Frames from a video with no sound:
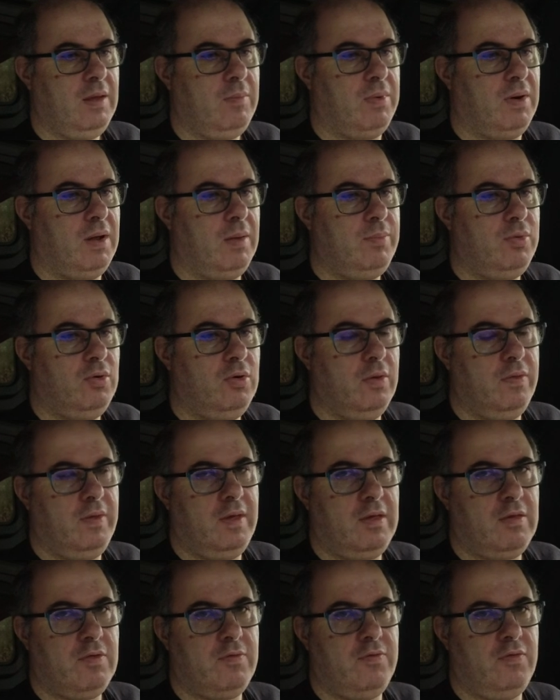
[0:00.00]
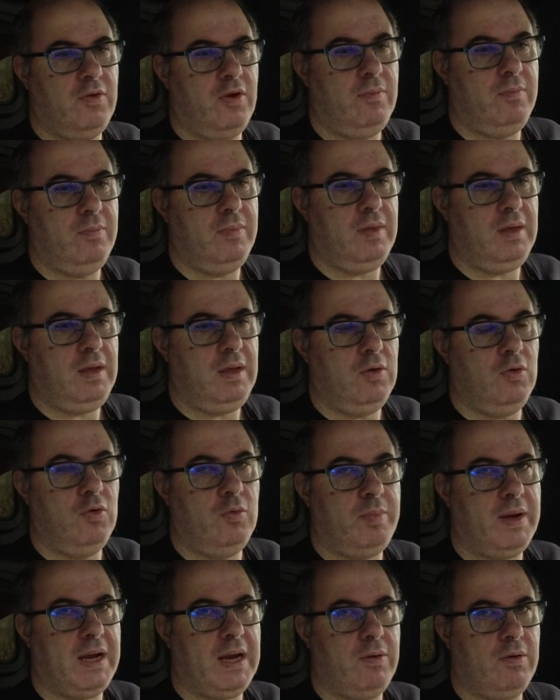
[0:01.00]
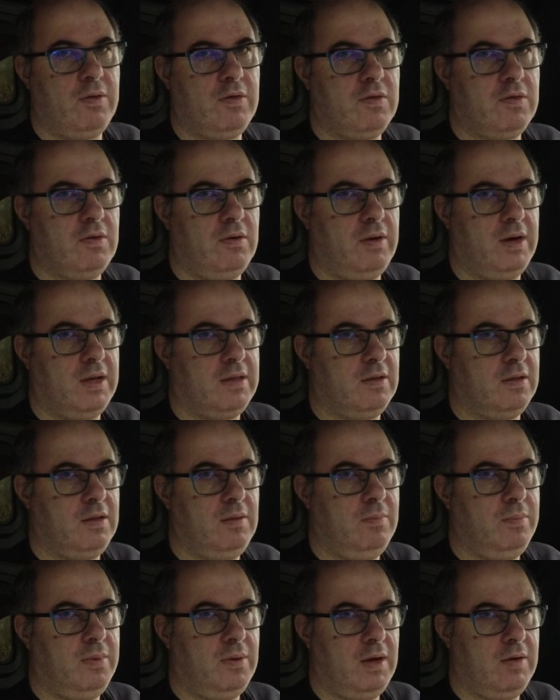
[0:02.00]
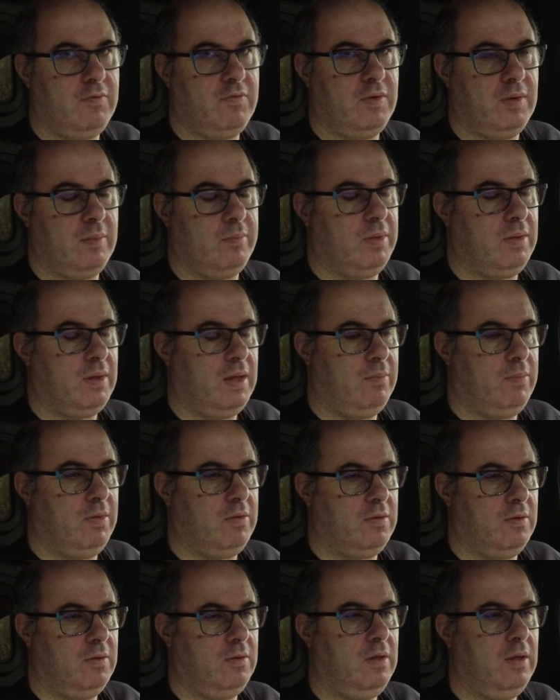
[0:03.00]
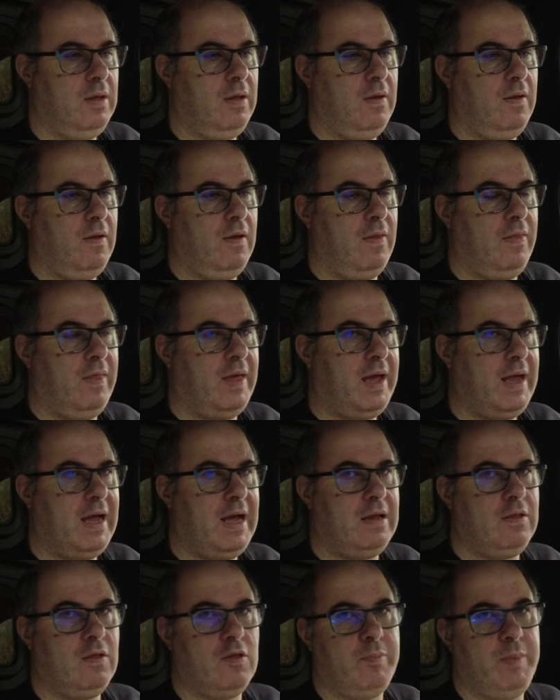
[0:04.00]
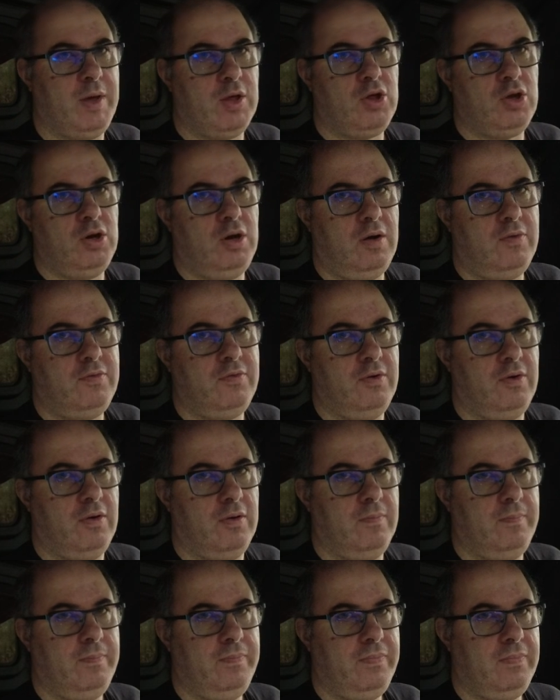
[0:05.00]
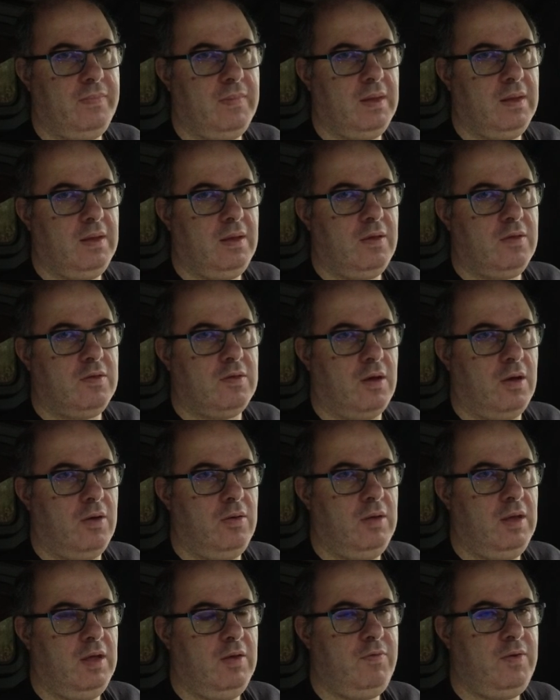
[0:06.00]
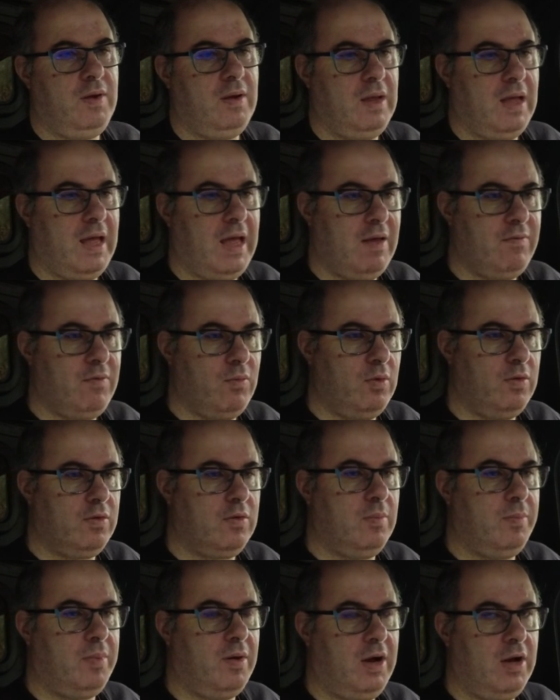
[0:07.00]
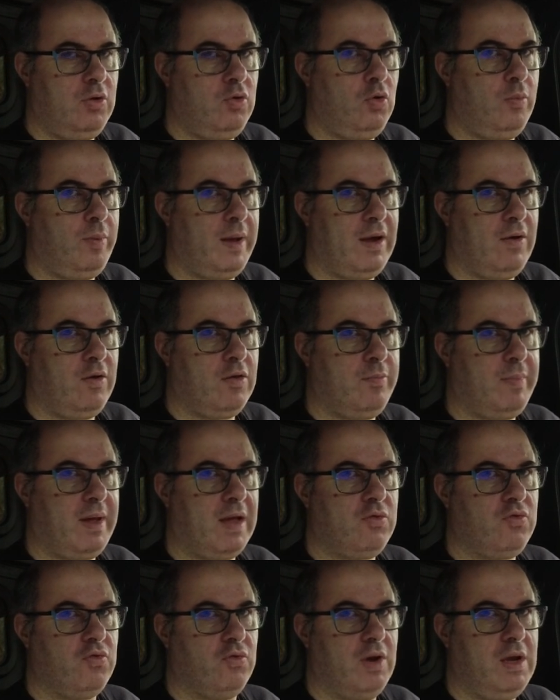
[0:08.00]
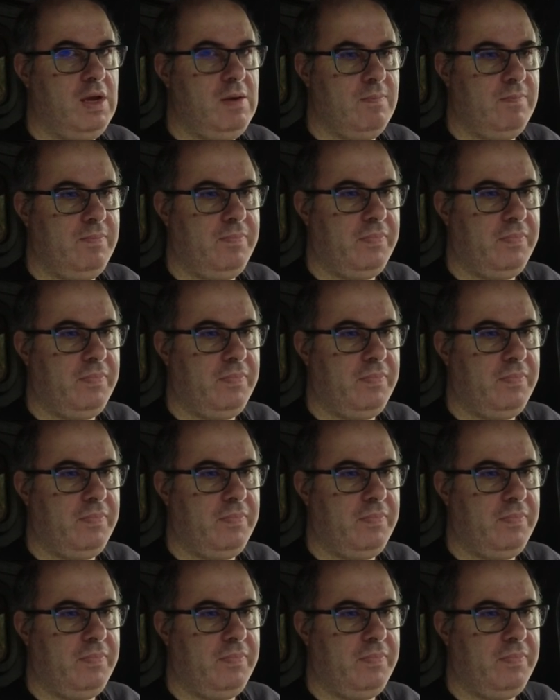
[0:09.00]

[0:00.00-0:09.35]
but I bought this from the Allpowers site. I didn't buy it from Amazon, and they had a special offer on. So if you ever want to buy an Allpowers battery,